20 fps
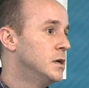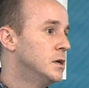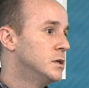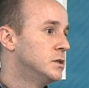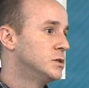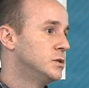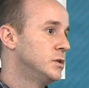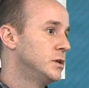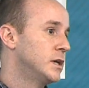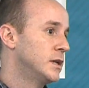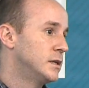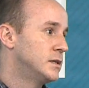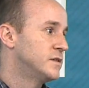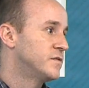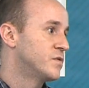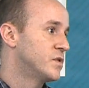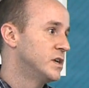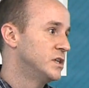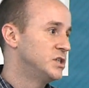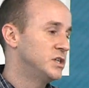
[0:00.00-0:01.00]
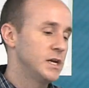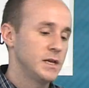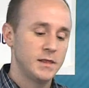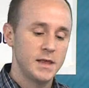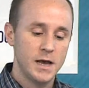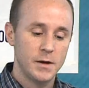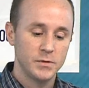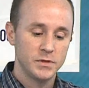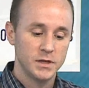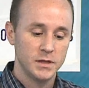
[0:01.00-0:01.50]
So you can differentiate
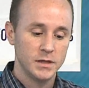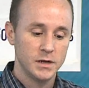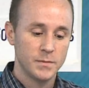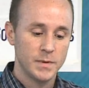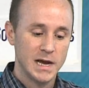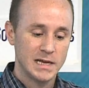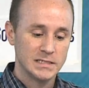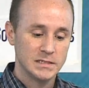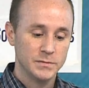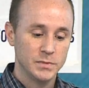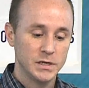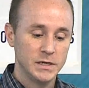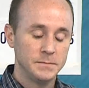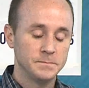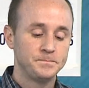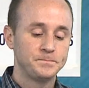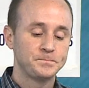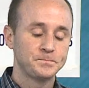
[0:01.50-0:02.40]
that within there possibly.